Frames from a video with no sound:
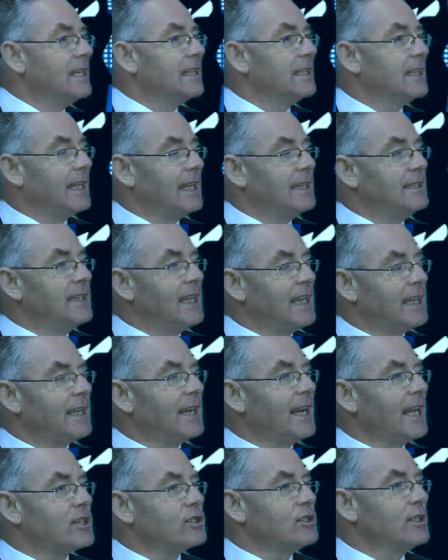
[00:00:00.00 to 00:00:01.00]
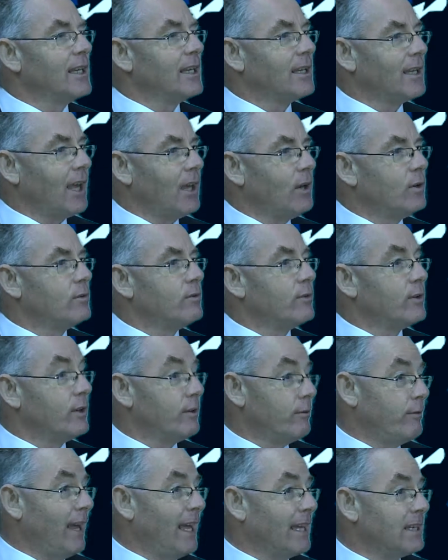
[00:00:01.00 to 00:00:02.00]
they can actually account for the
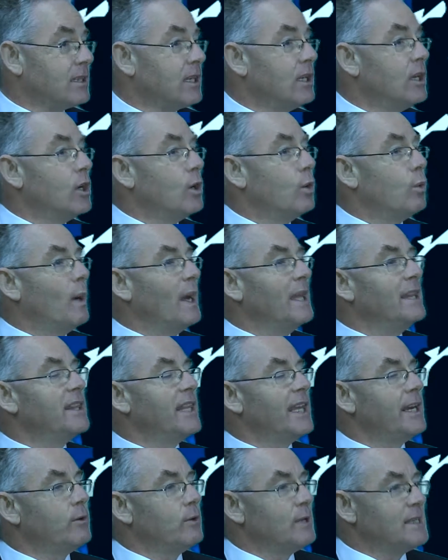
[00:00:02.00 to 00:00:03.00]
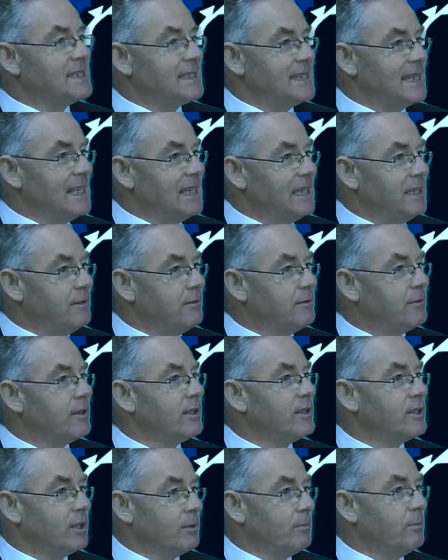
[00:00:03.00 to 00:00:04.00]
VAT when they receive
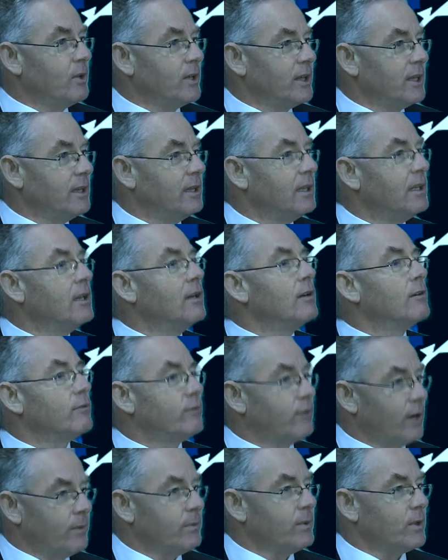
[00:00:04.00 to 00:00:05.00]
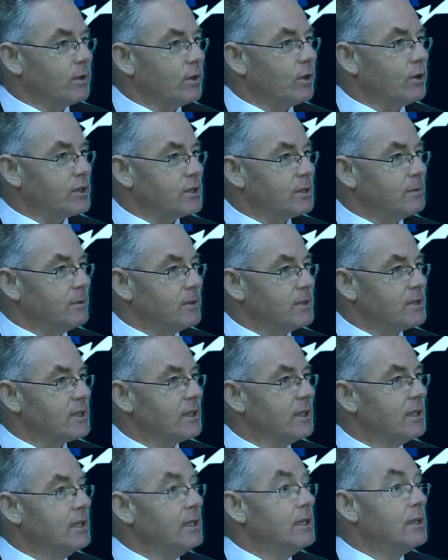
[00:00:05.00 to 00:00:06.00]
the money from their customers.
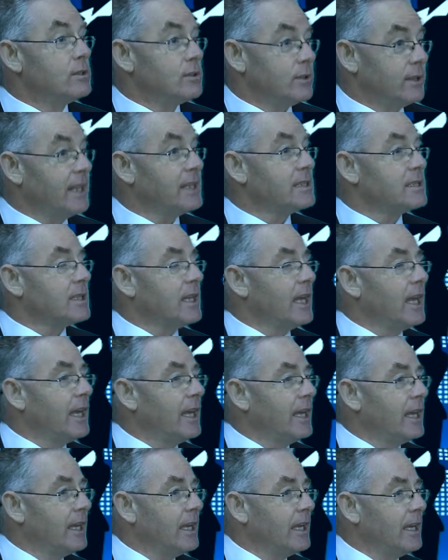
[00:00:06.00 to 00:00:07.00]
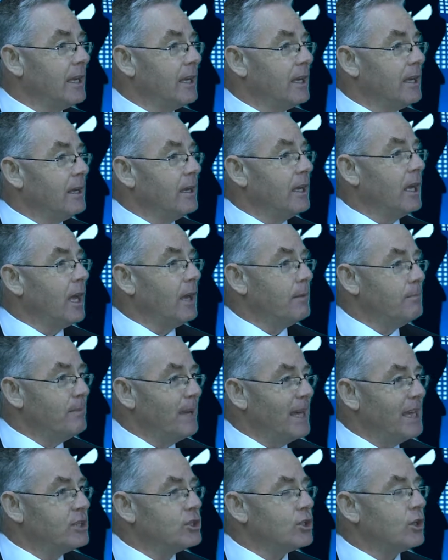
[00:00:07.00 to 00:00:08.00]
So that's a
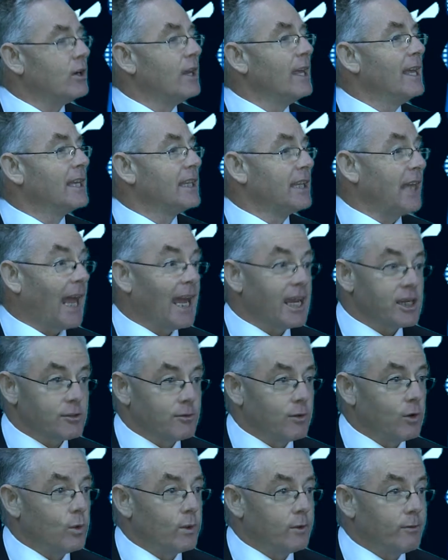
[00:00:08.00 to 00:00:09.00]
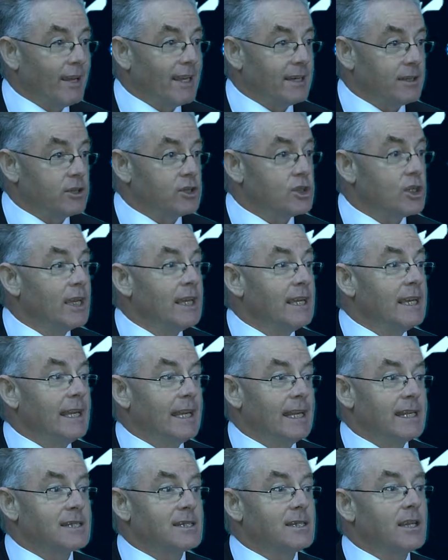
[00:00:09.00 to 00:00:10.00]
major cash flow advantage.
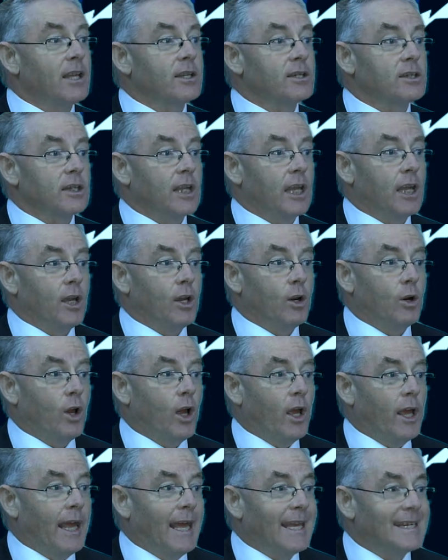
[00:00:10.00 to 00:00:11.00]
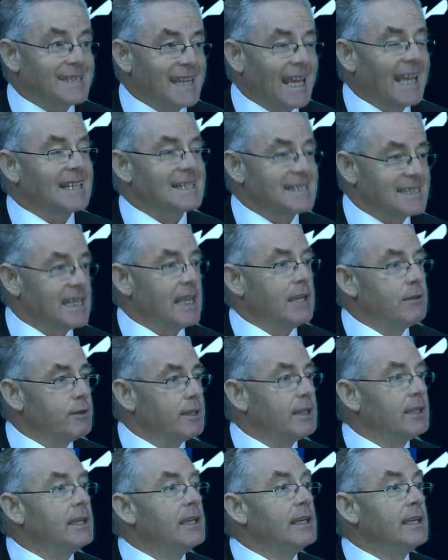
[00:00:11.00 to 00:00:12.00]
It's not a tax
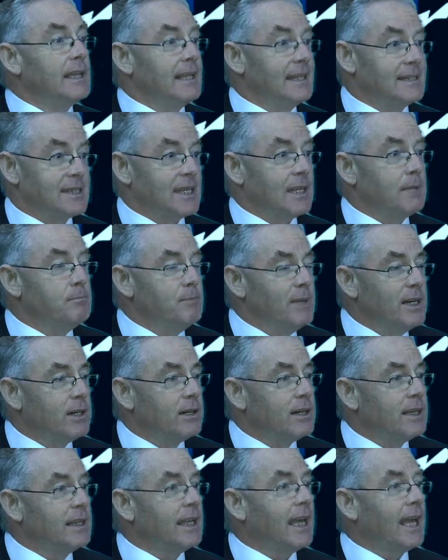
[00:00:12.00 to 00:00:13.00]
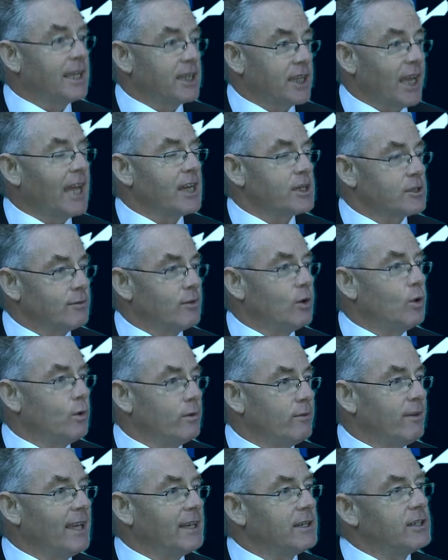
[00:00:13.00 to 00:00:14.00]
saving, it's merely a cash flow
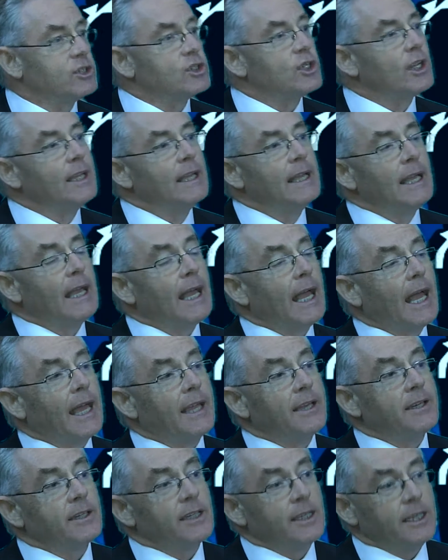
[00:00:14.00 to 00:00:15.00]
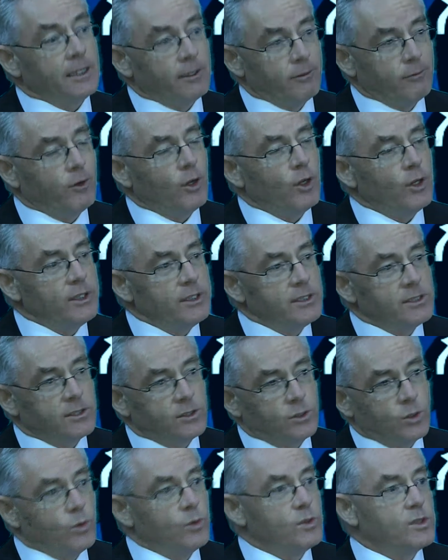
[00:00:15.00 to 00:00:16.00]
advantage, and it avoids
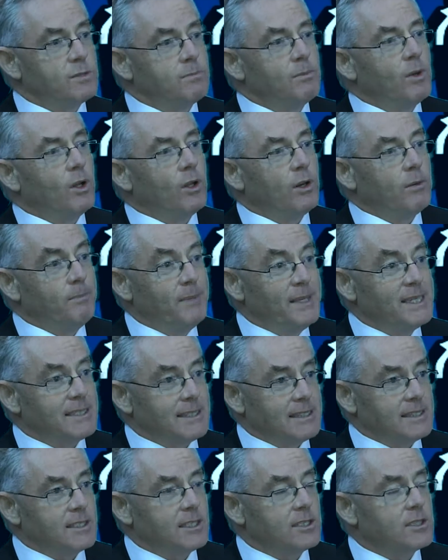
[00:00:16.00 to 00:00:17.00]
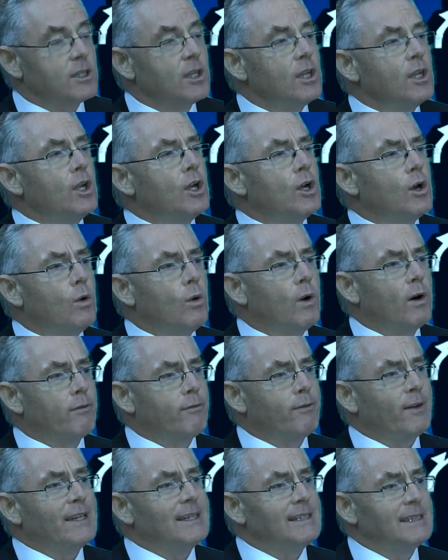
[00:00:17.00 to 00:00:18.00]
those small businesses who are
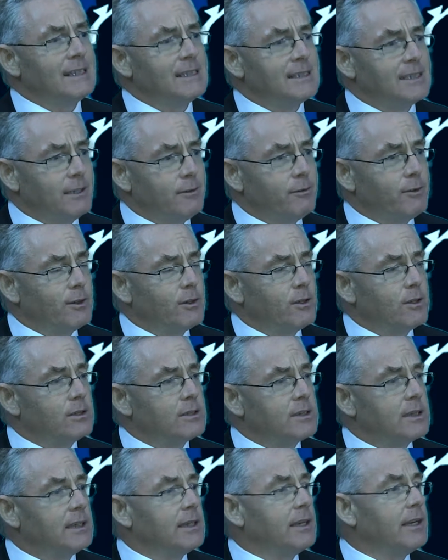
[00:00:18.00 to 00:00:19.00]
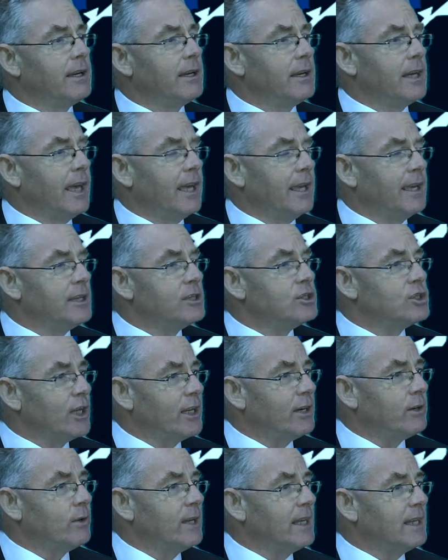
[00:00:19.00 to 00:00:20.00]
finding difficulty
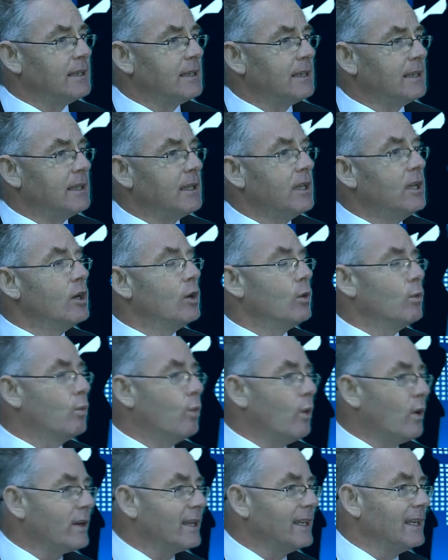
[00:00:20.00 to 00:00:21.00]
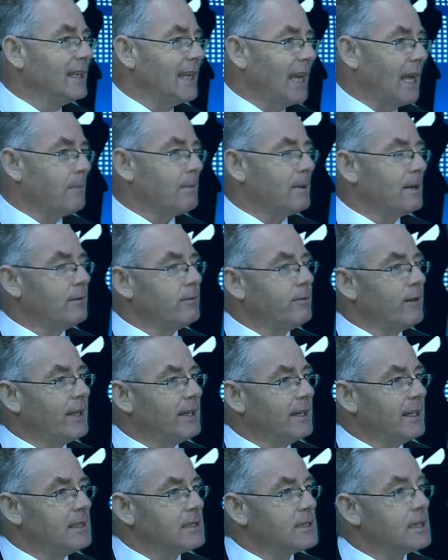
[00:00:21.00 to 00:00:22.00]
generating working capital
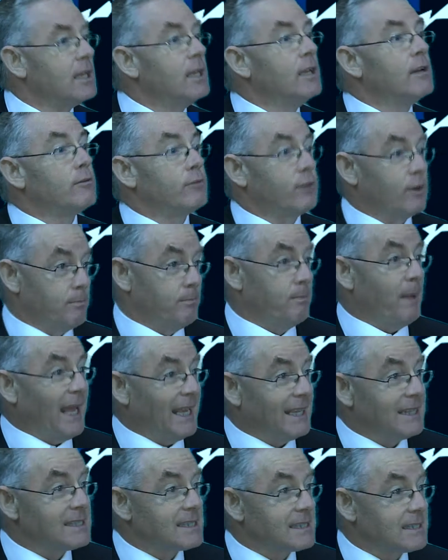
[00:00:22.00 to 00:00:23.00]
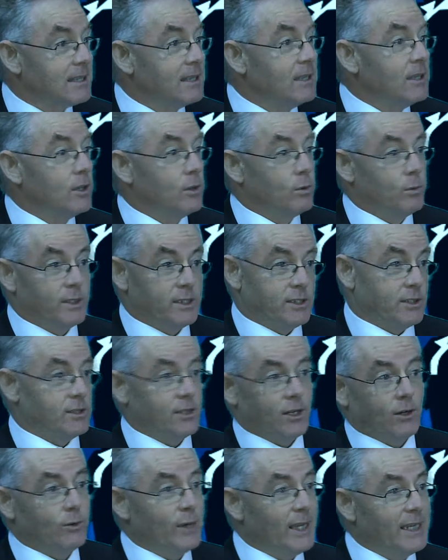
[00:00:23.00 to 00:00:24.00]
finance from banks, which is
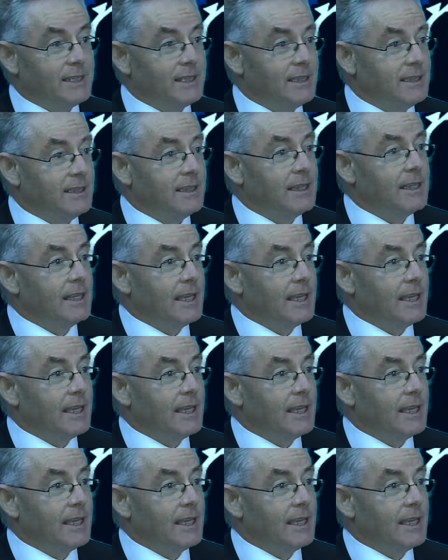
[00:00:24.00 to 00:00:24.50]
already